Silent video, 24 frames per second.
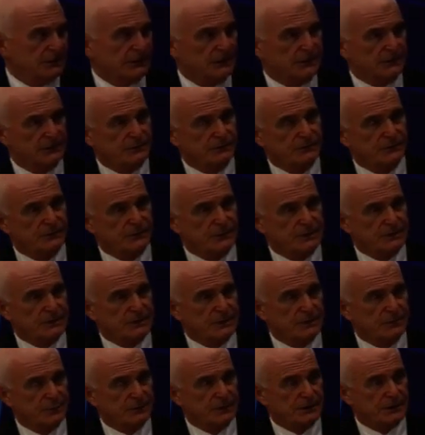For
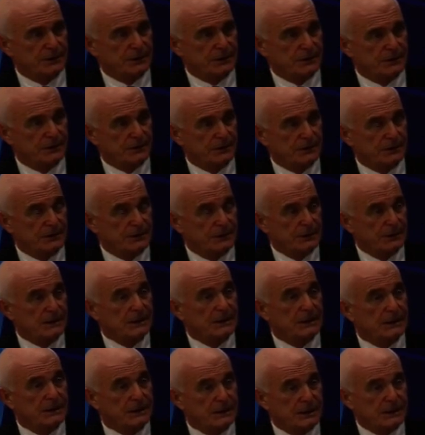example, in our
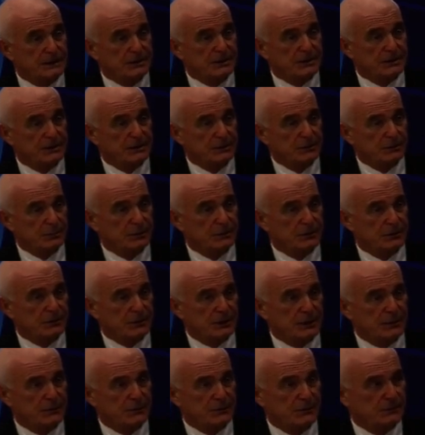election
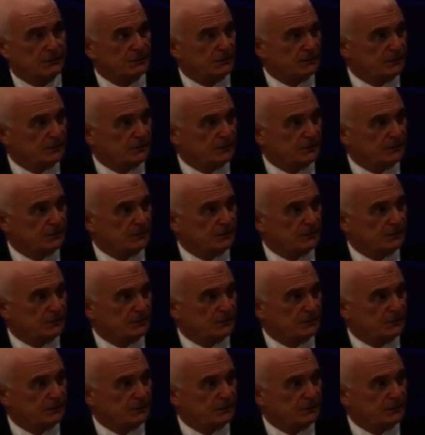program,